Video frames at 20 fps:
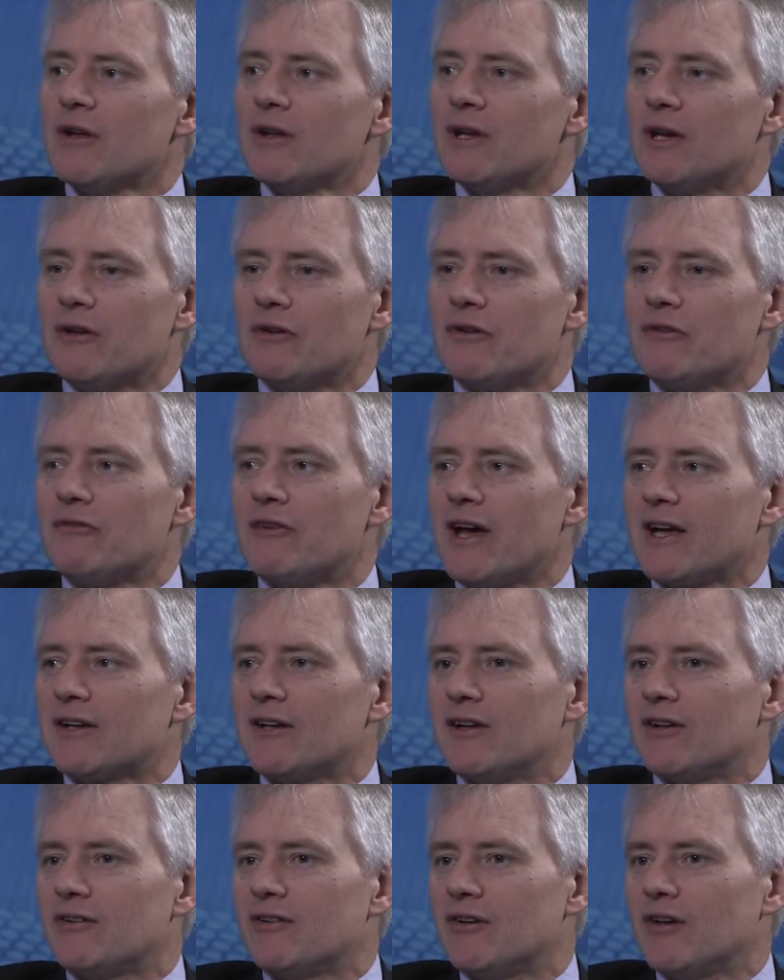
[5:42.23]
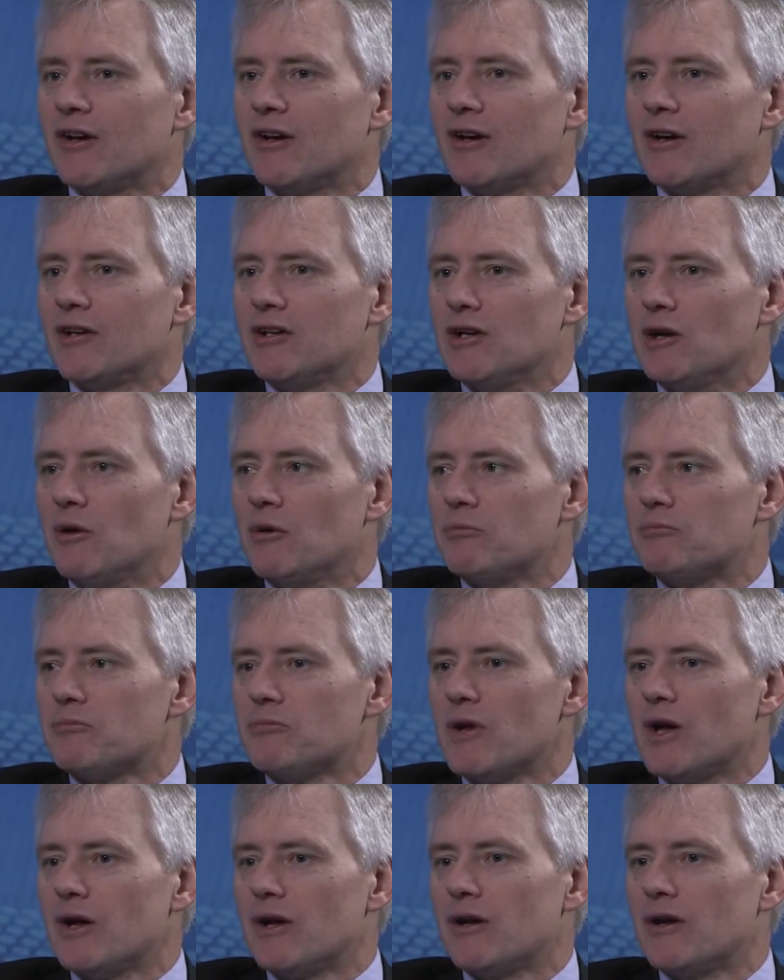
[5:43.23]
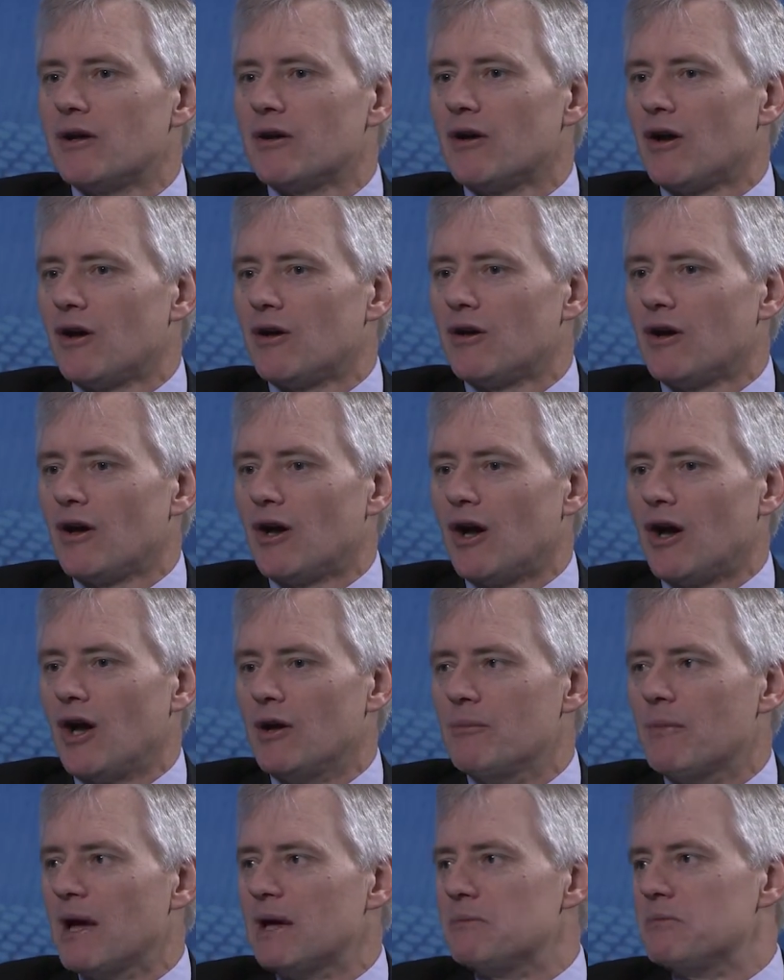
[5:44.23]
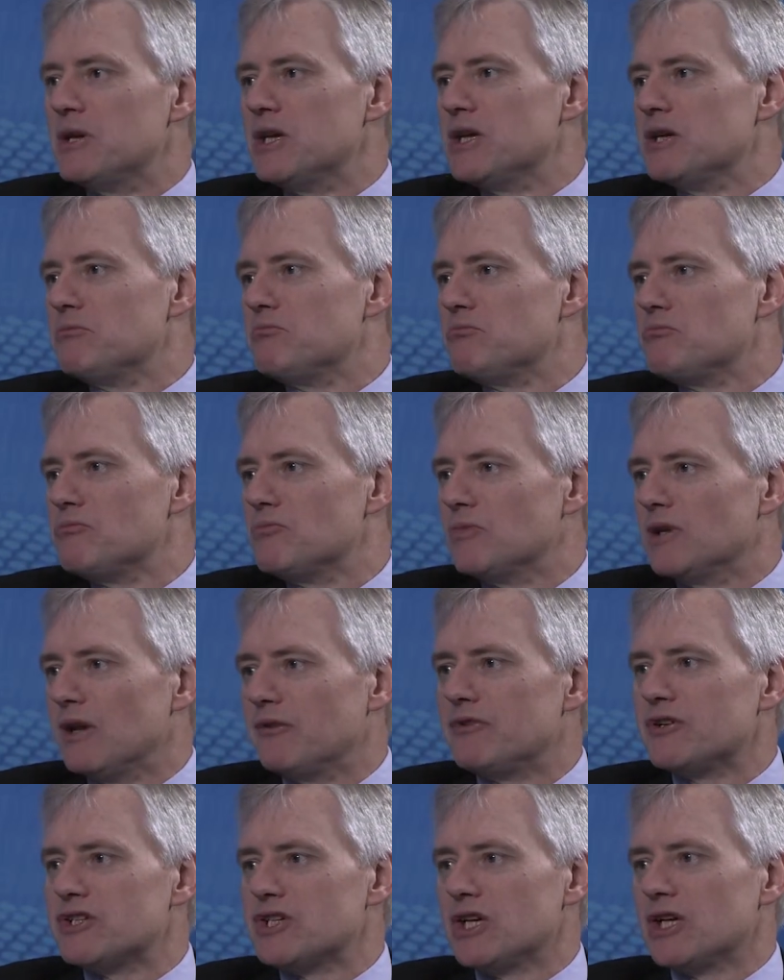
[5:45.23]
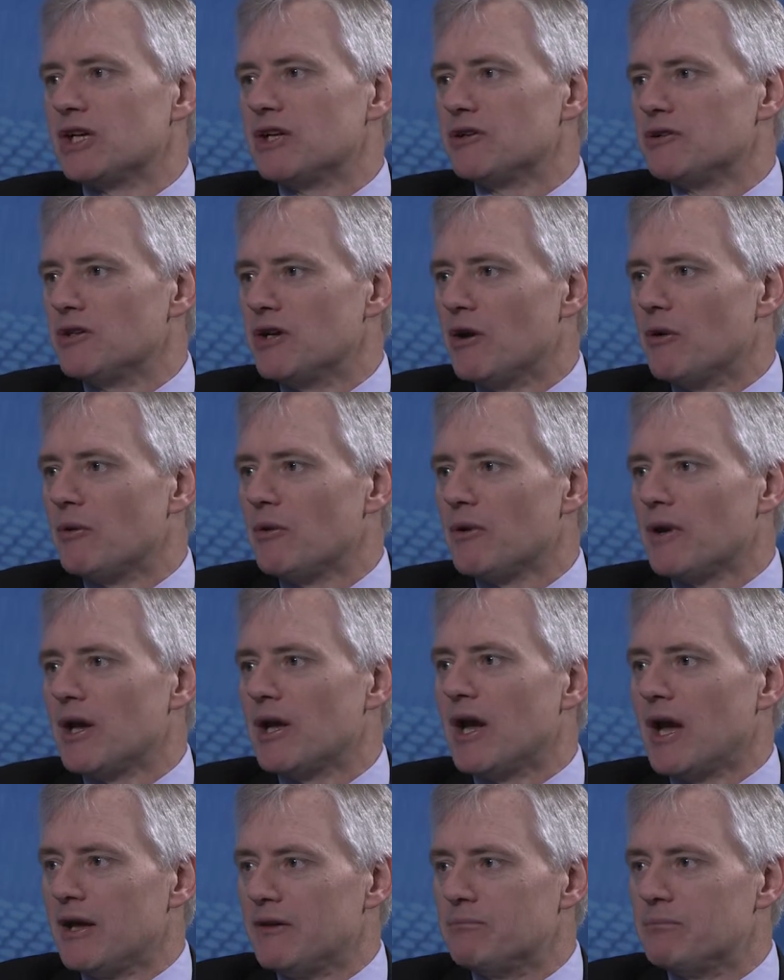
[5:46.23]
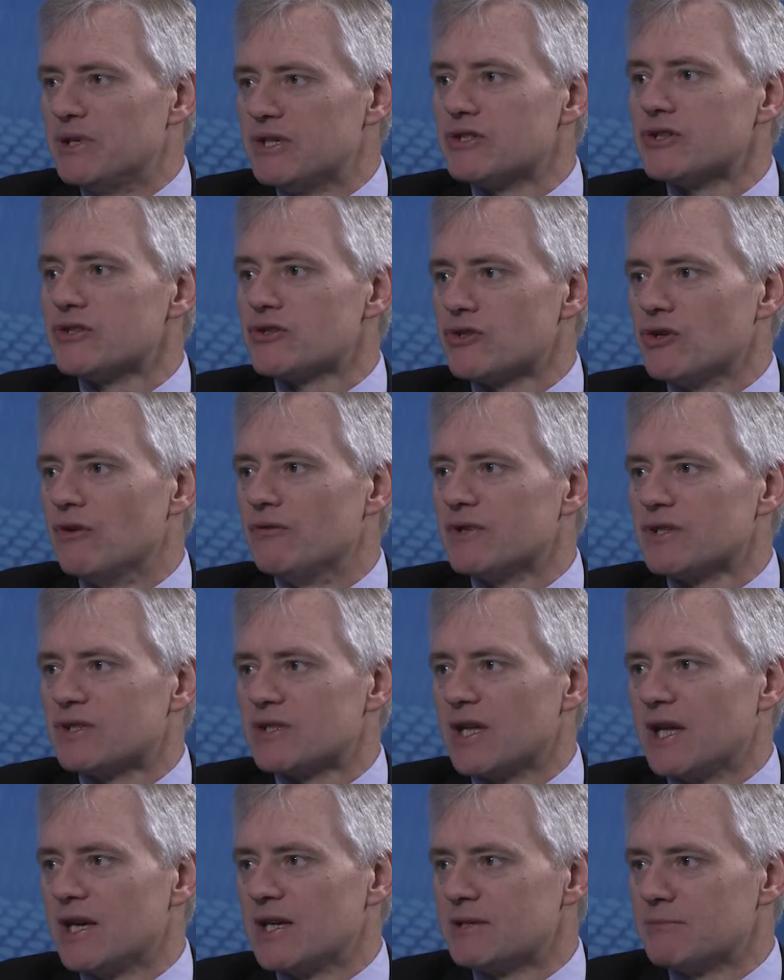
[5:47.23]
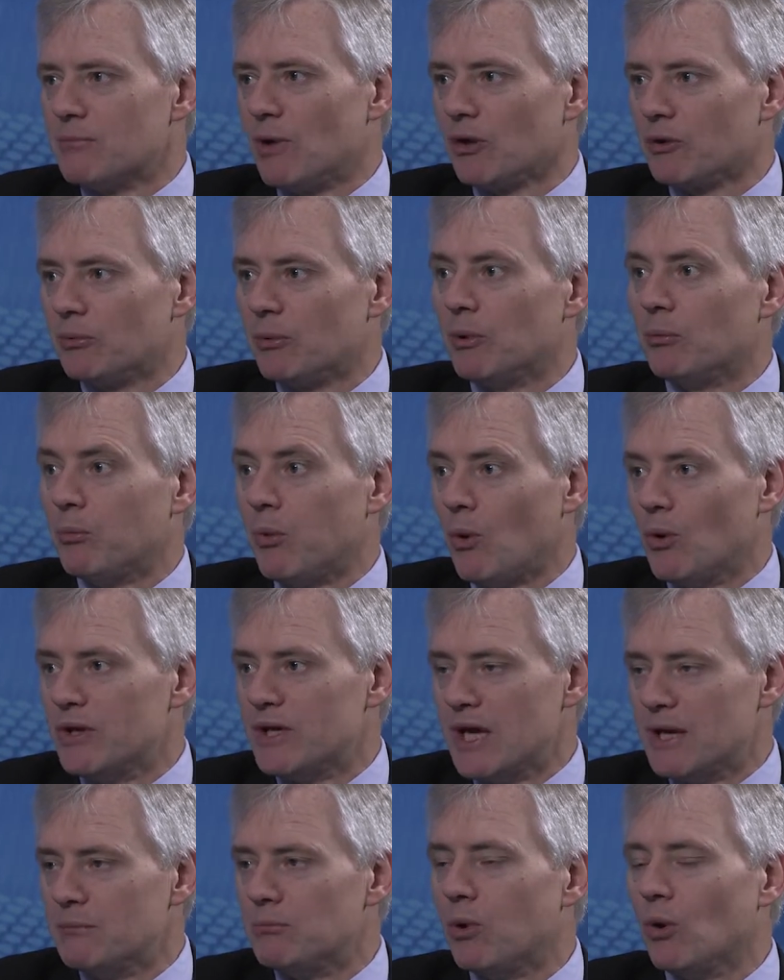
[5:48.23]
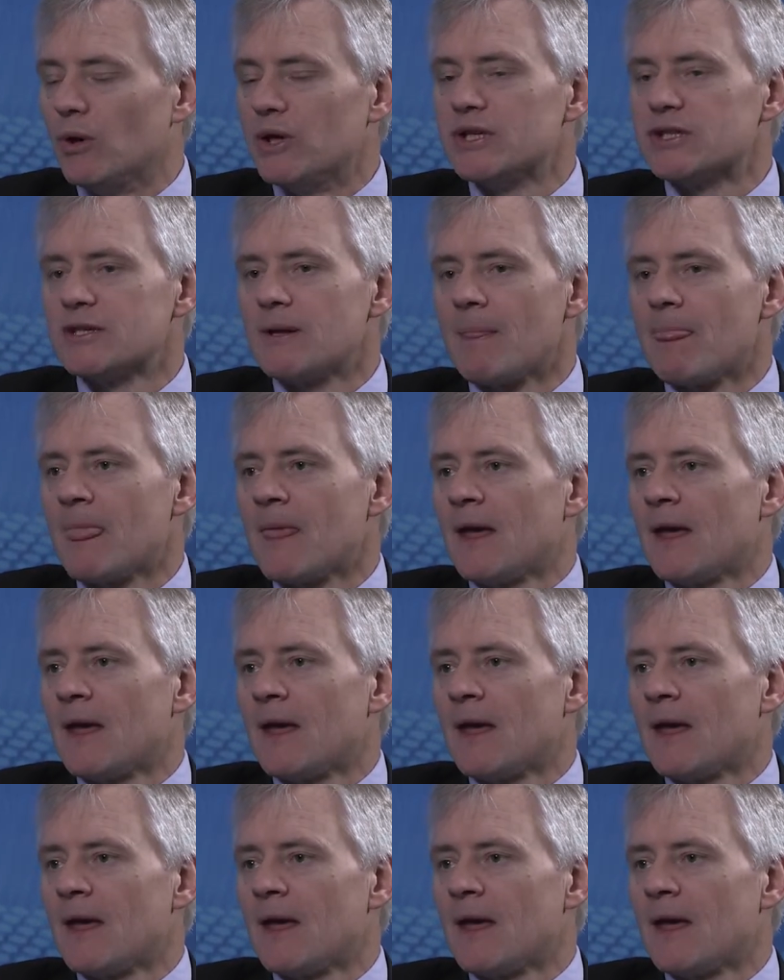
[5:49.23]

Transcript: You know, the fact that, uh, you know, uh, I may be leveraging, you know, a, a business service that has multiple point endpoints,